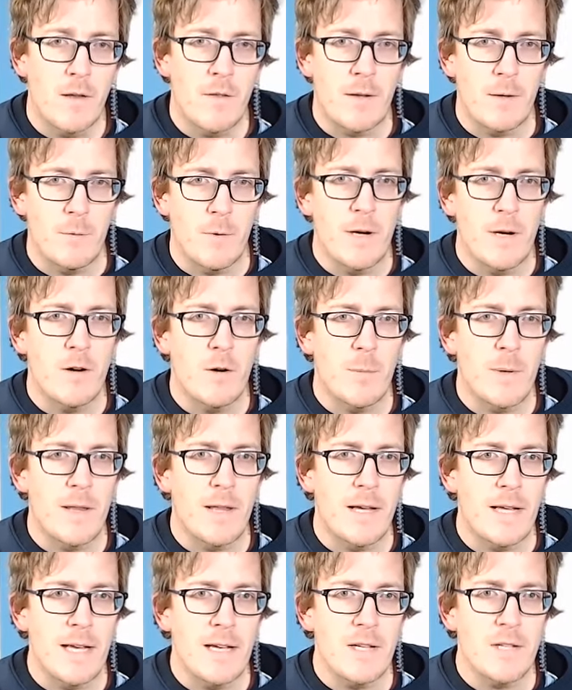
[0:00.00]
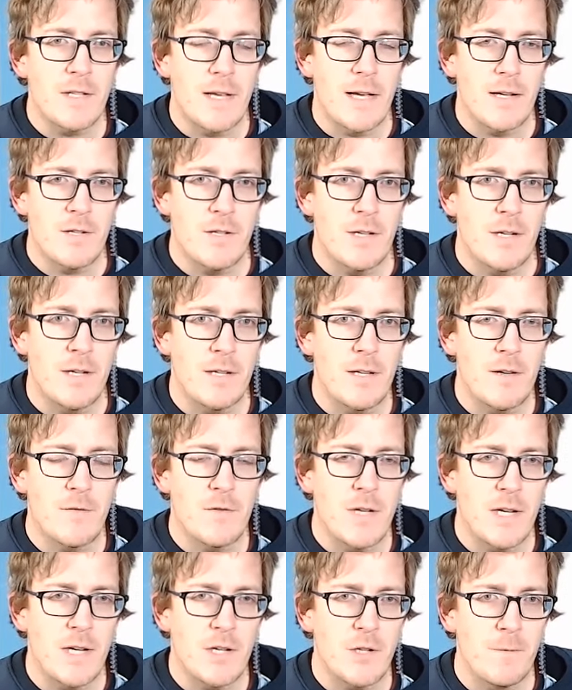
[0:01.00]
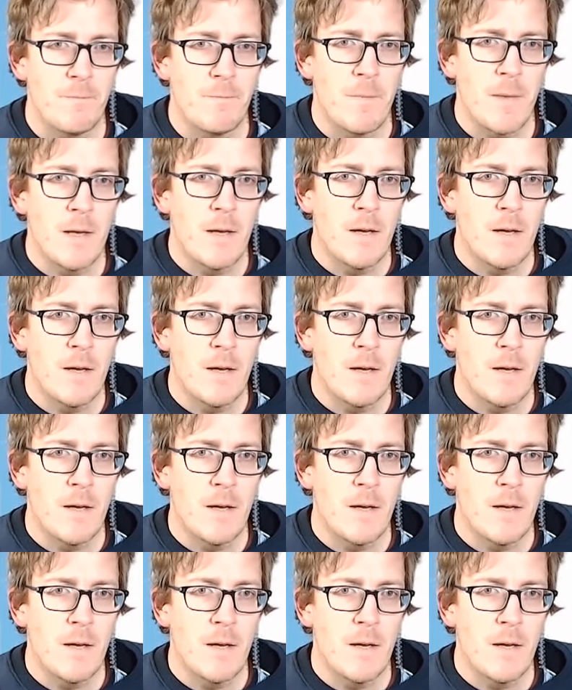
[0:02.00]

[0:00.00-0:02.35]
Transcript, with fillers: think we were hearing about that yesterday, actually, in a diff session.